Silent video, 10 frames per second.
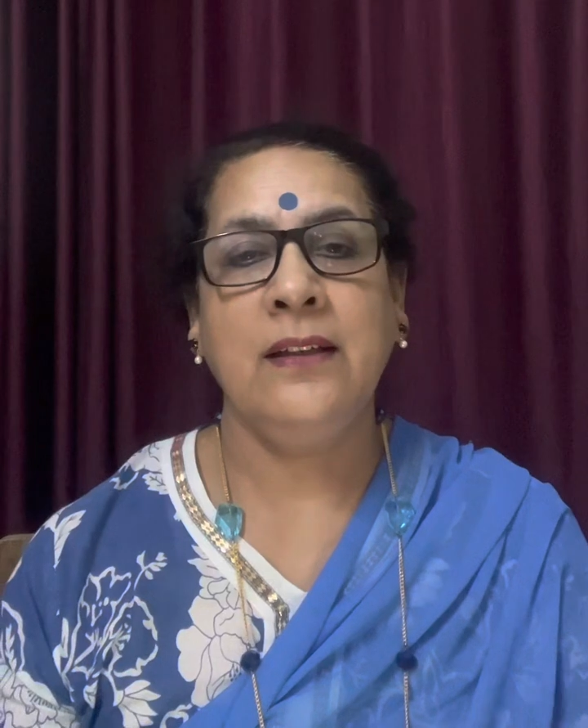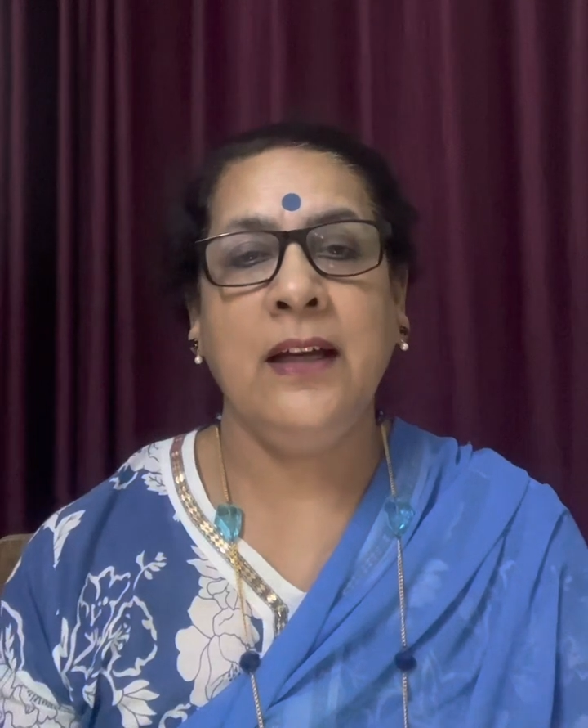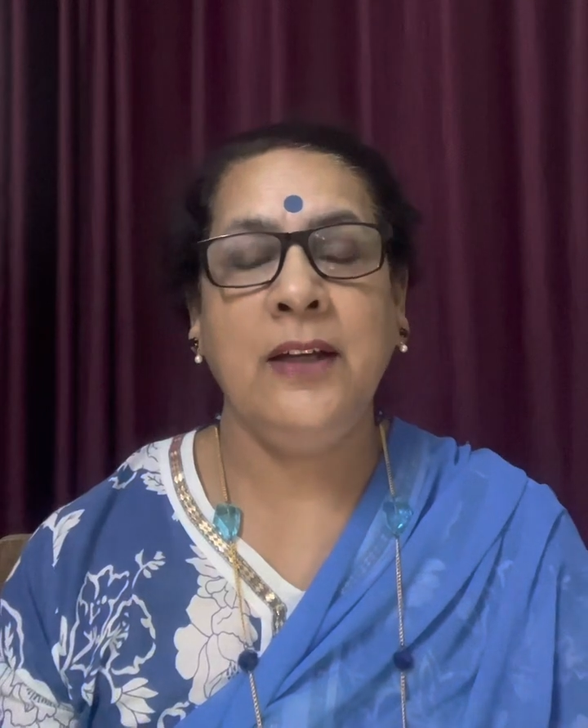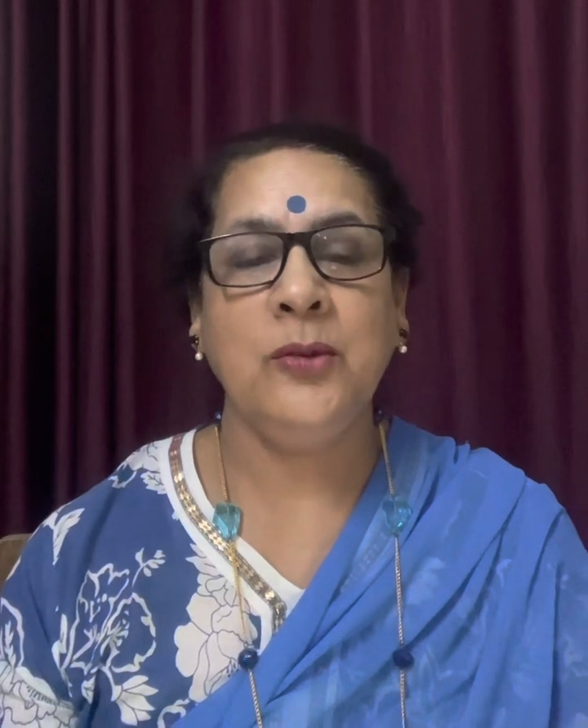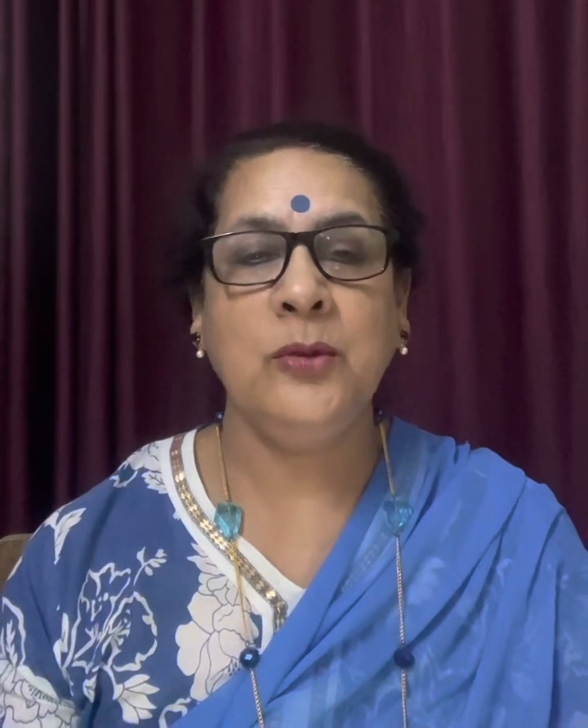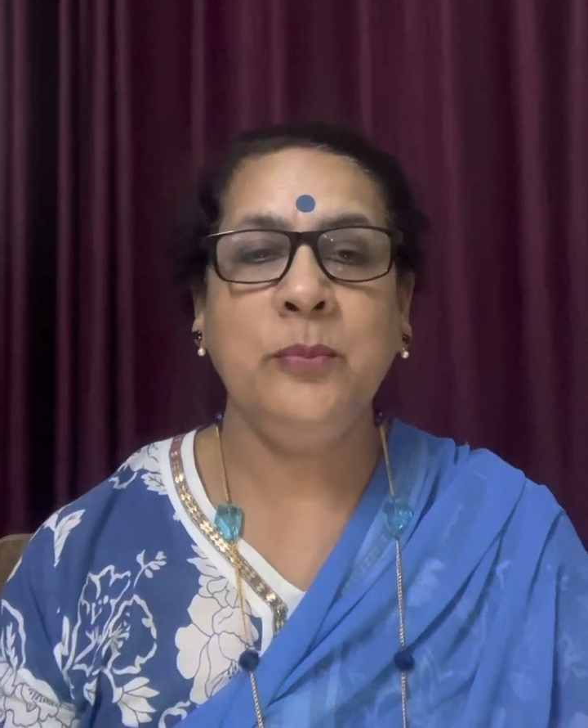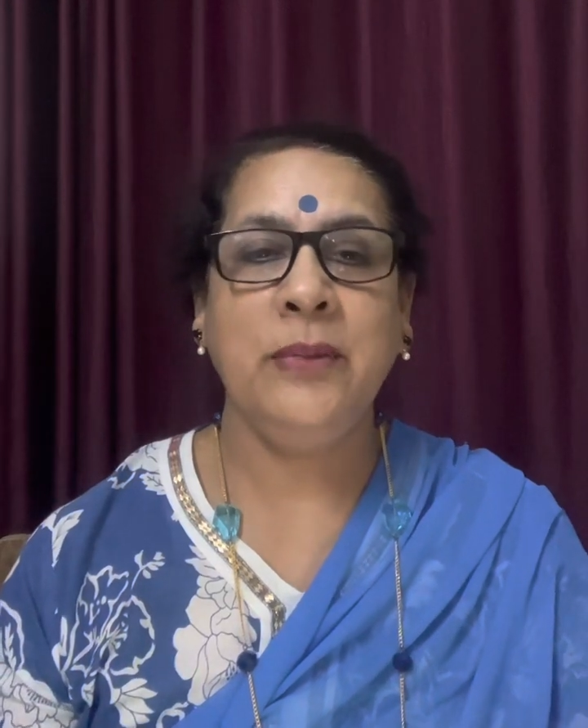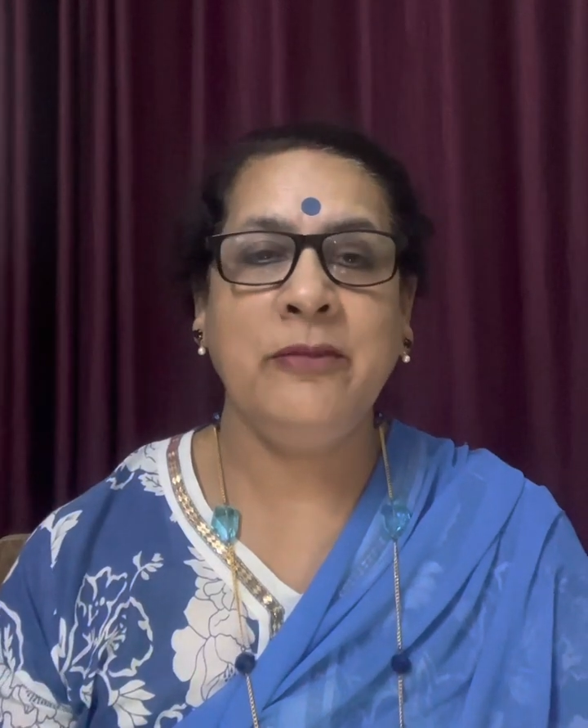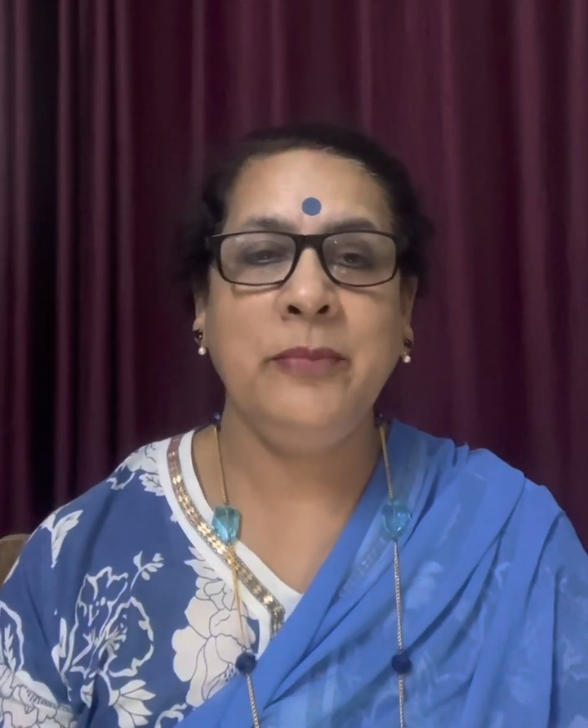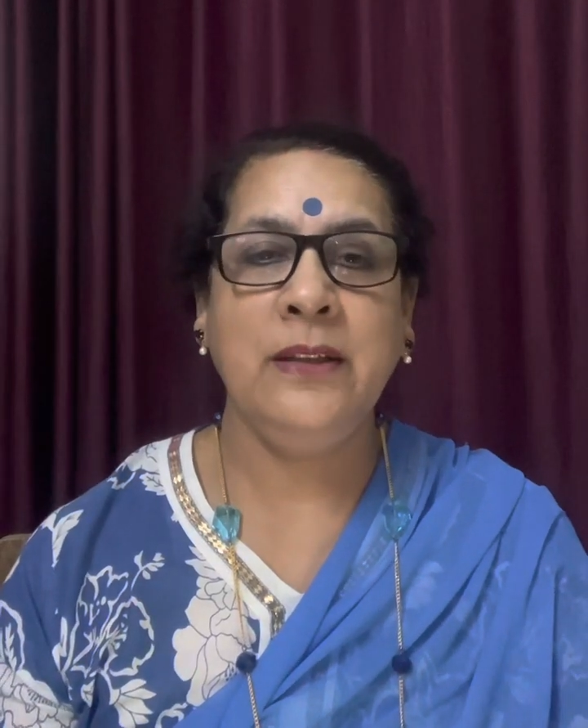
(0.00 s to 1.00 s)
I hope
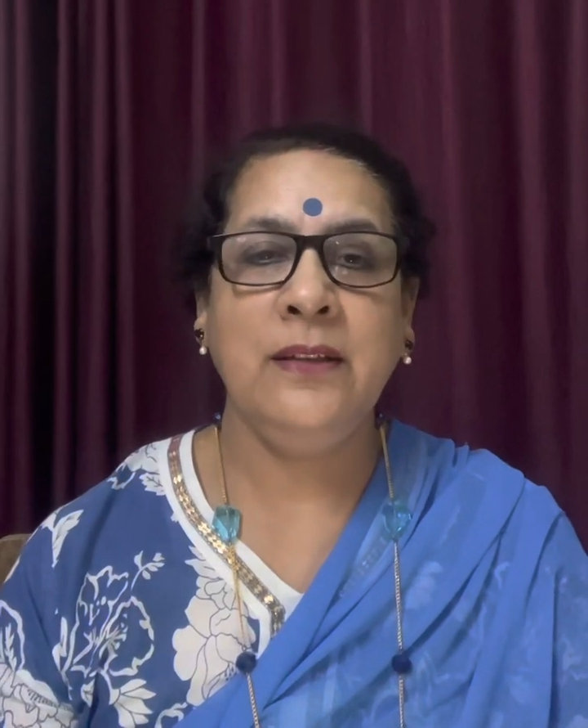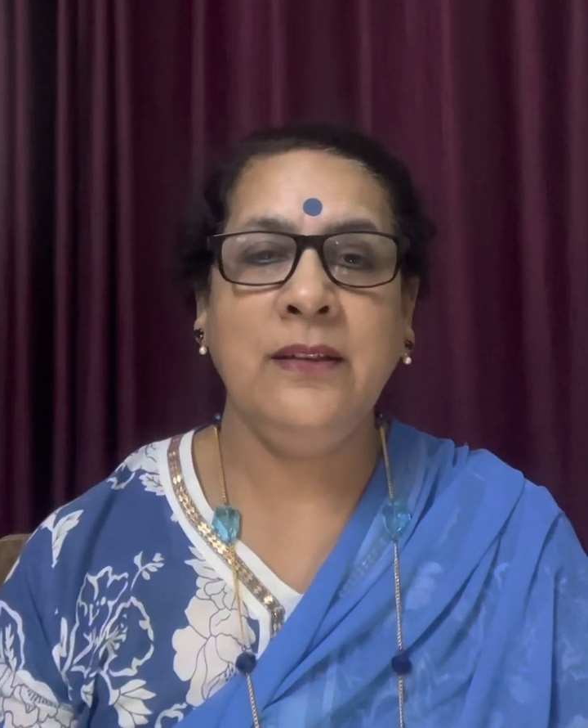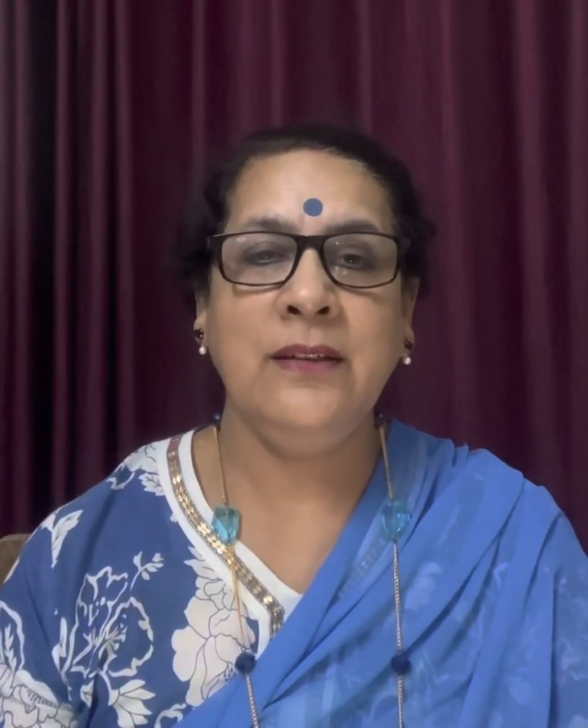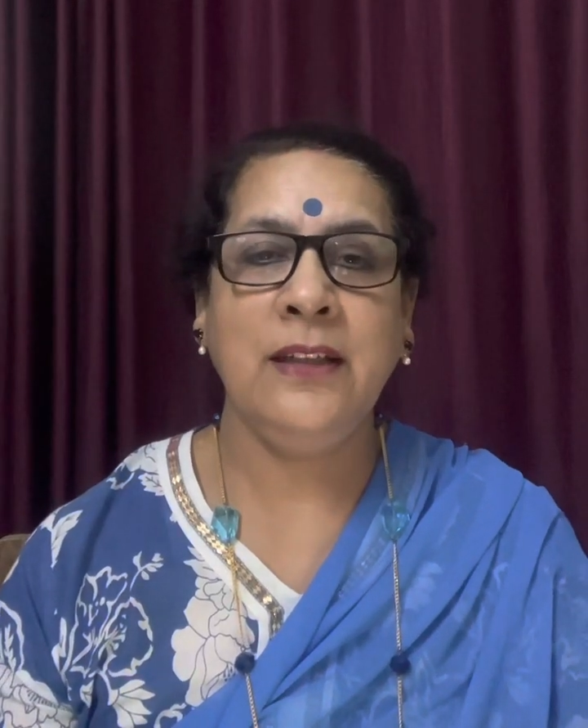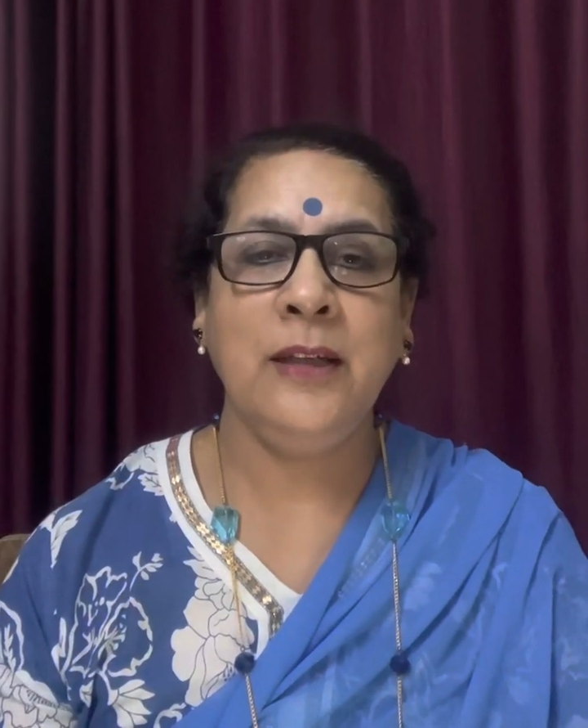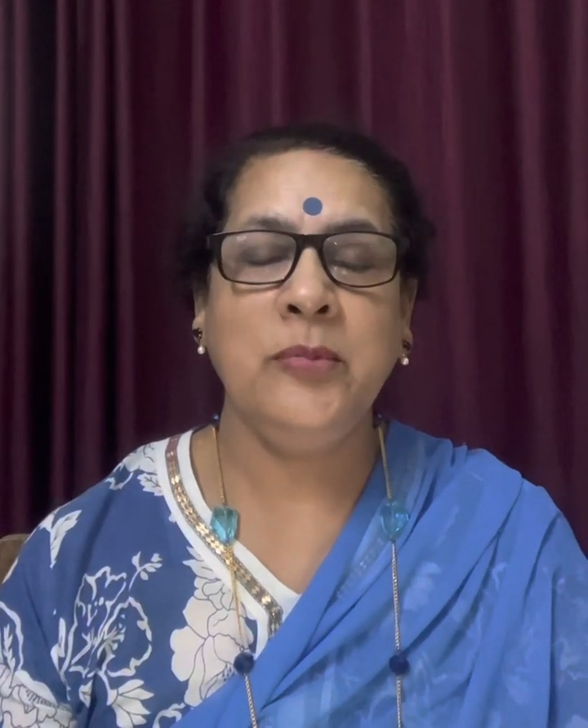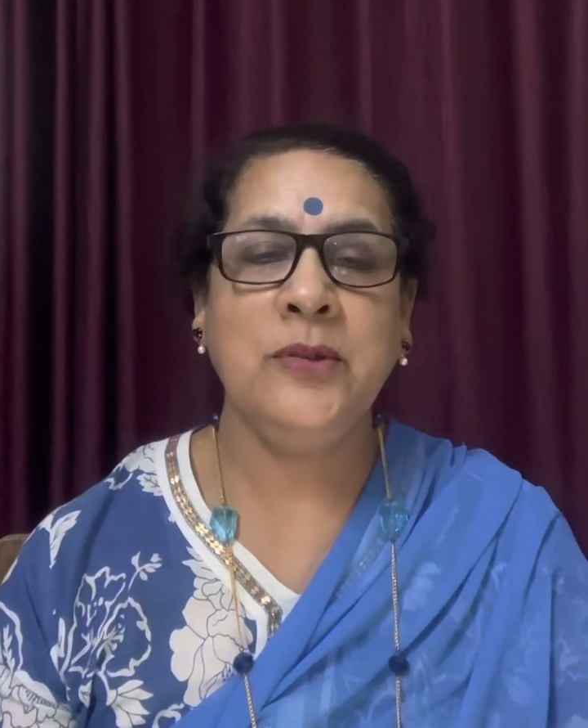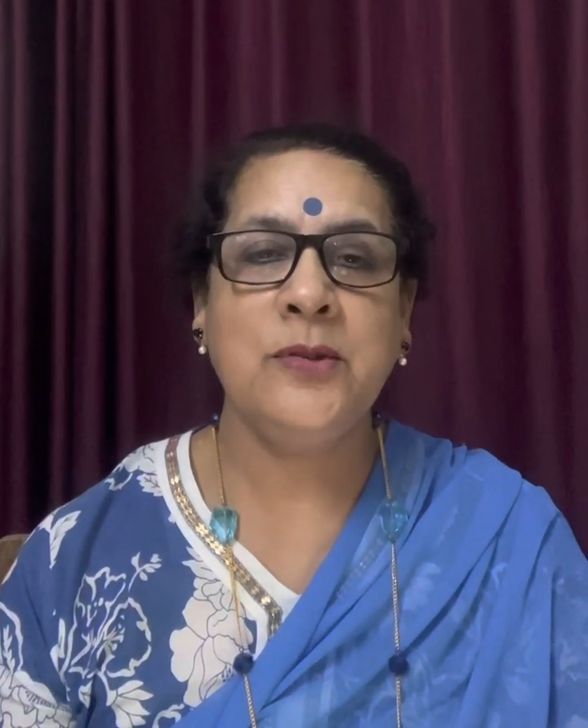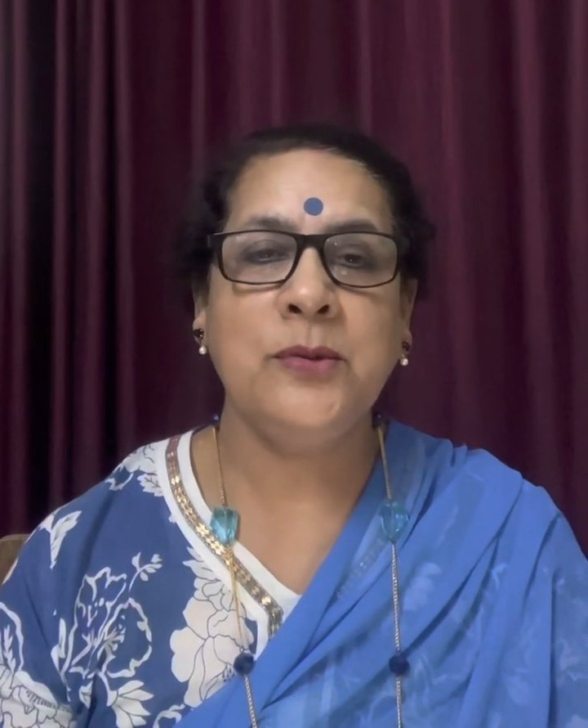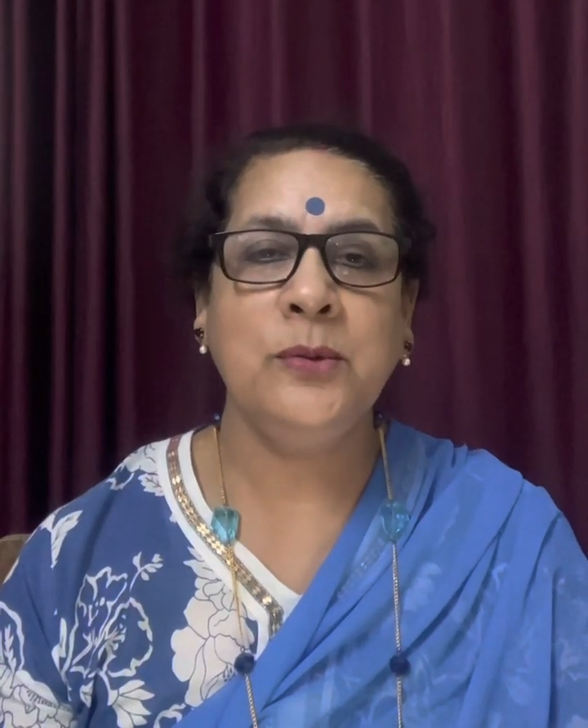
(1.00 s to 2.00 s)
I've been able
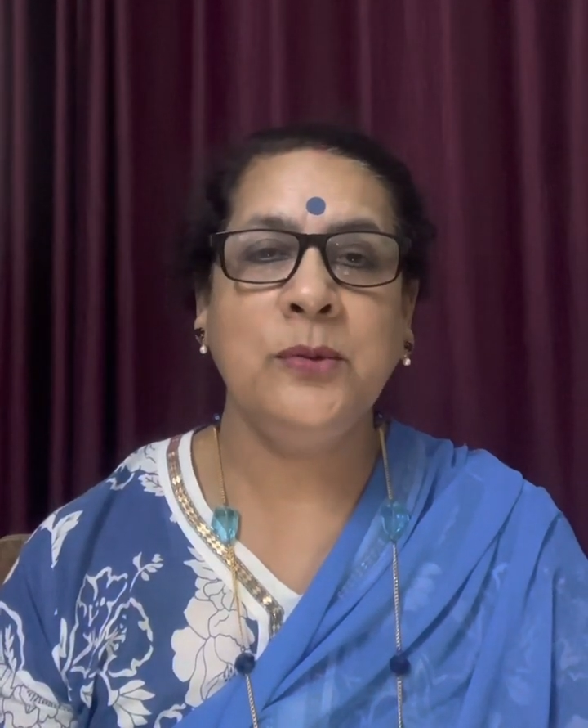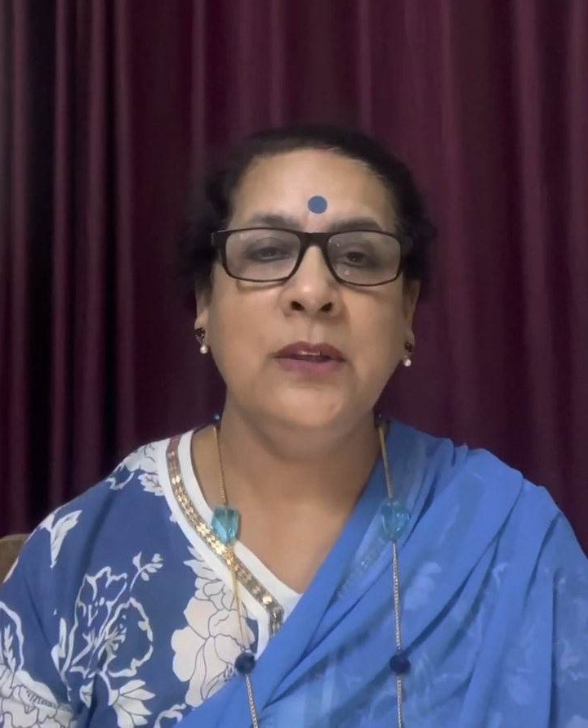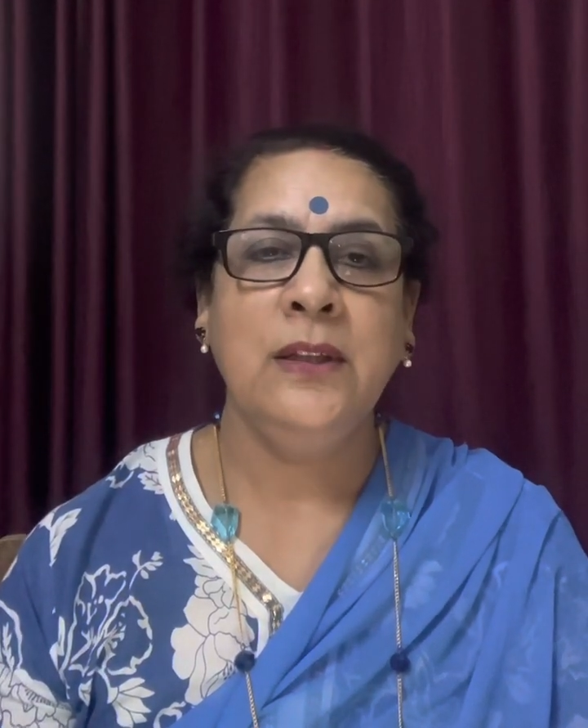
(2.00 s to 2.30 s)
to